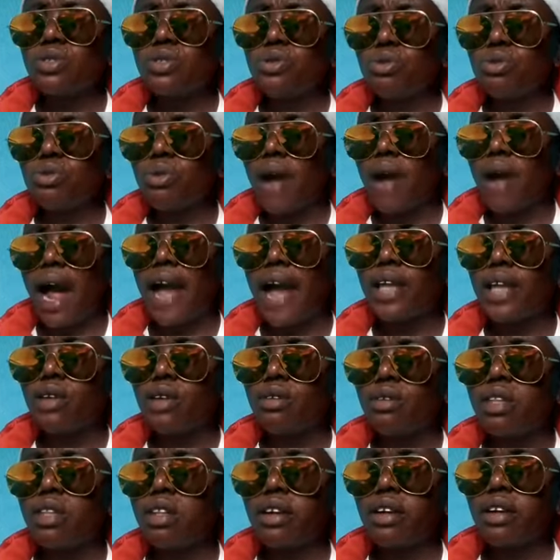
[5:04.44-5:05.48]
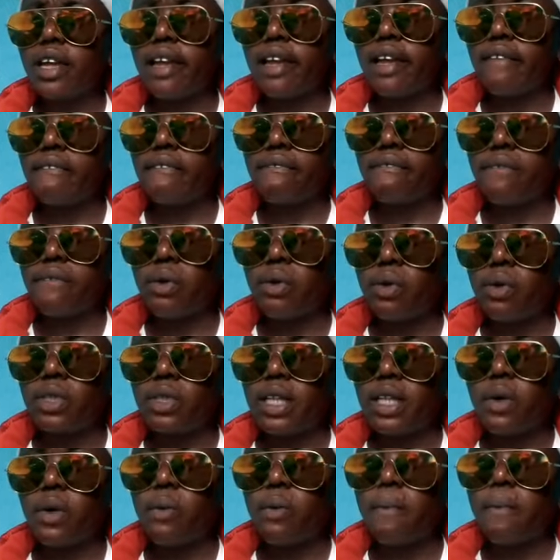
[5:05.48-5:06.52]
you are you looking for
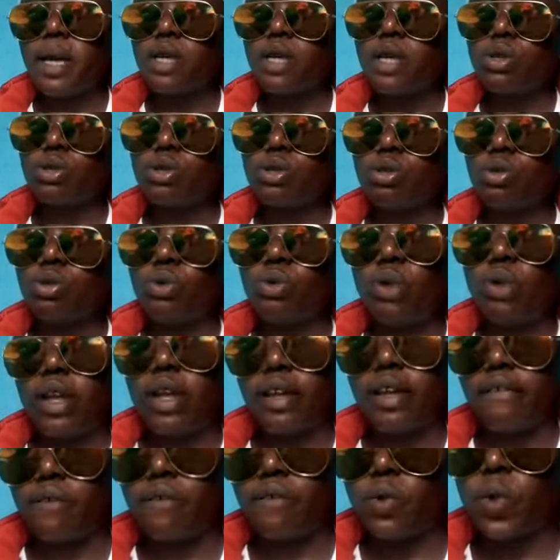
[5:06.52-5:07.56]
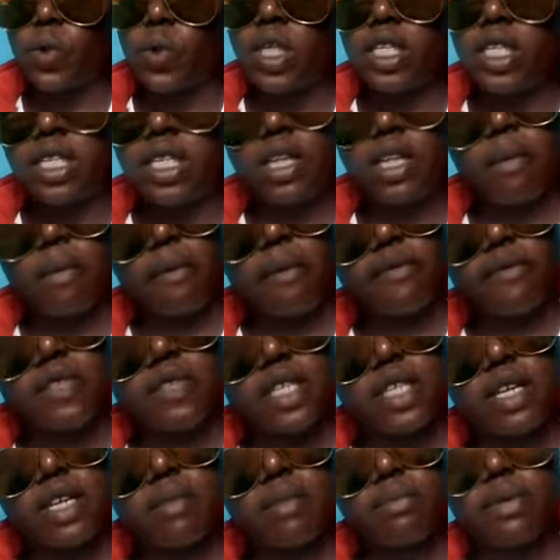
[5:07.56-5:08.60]
that will make you do evil in the name of
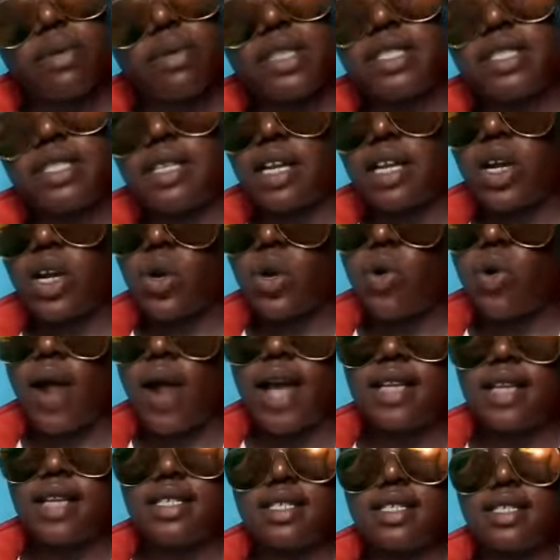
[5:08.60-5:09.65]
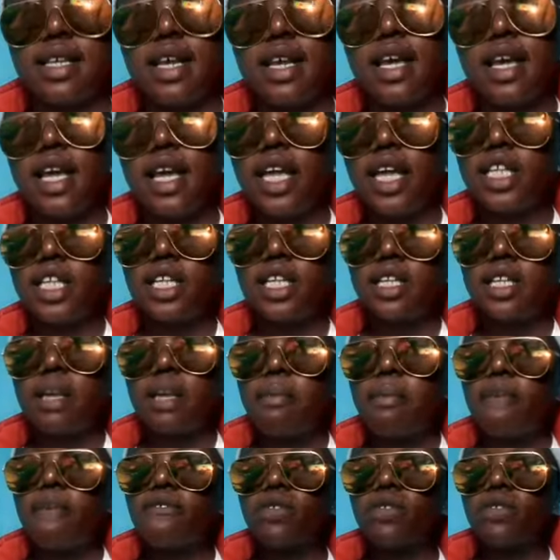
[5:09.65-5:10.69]
celebrating Christ? In the
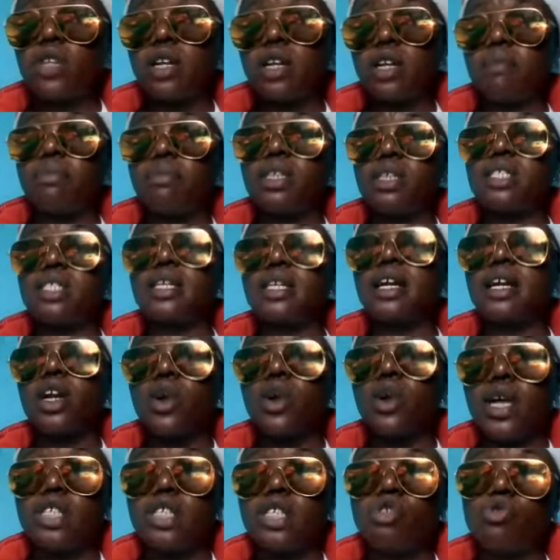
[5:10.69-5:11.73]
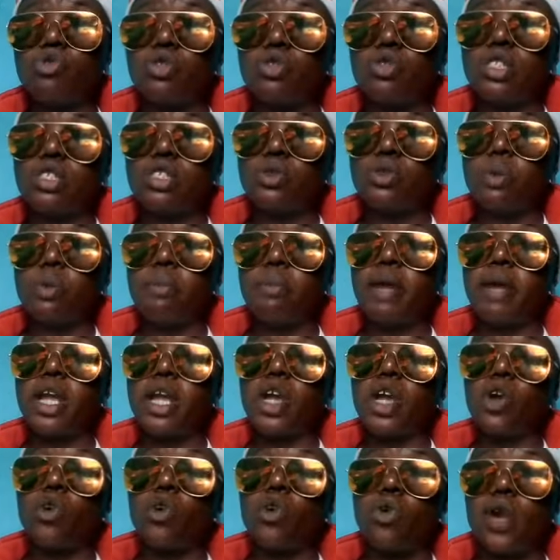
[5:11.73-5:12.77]
name of celebrating Christ, you're disobeying
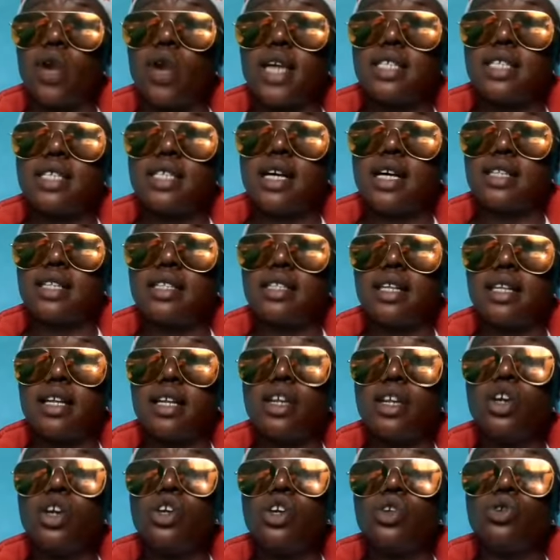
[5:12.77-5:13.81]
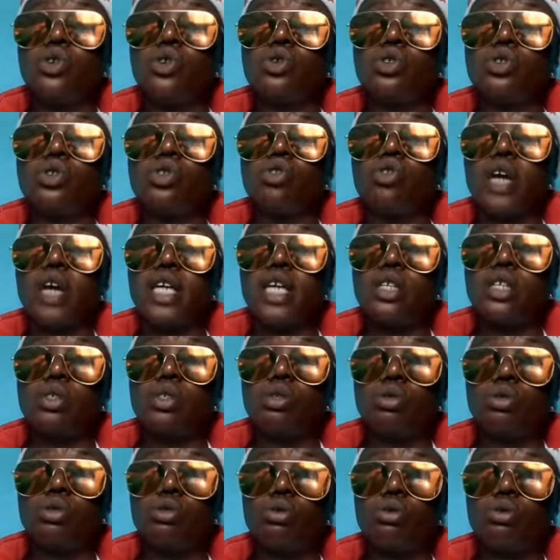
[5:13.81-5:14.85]
Christ, and then you're trying
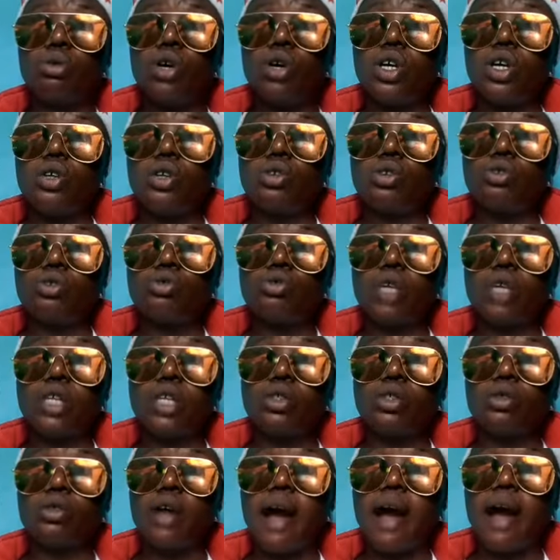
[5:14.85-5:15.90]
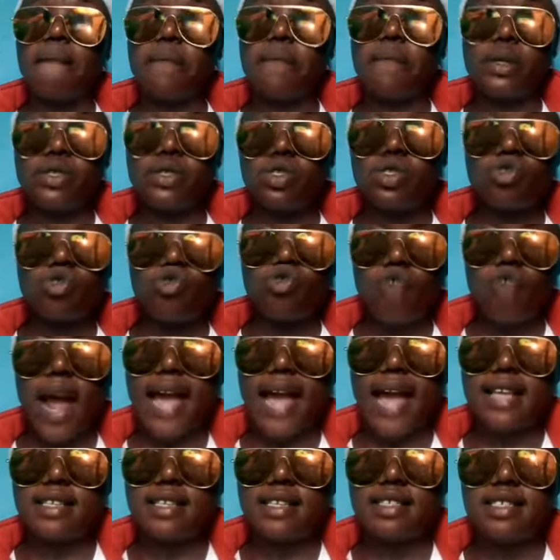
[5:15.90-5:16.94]
to abuse
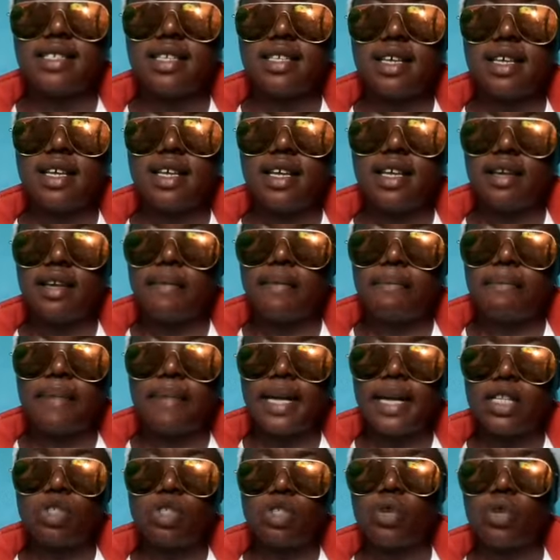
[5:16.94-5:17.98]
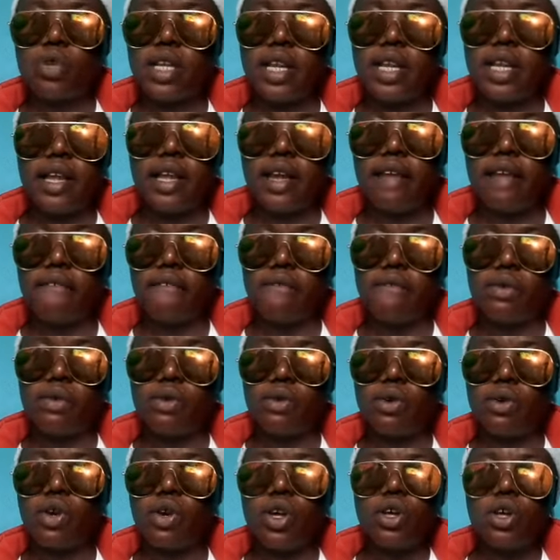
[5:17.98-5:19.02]
Christ by doing
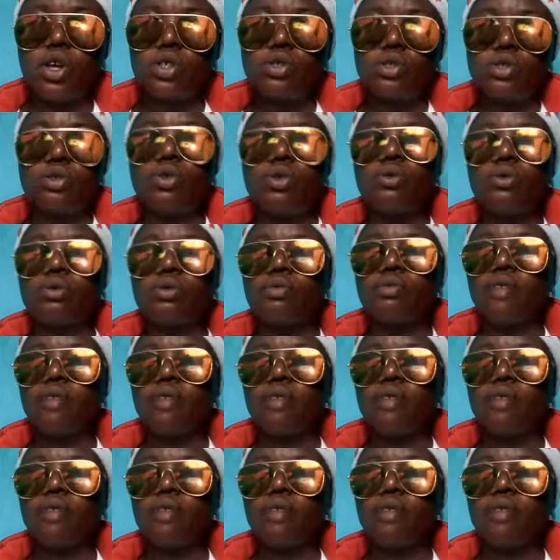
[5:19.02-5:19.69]
evil. So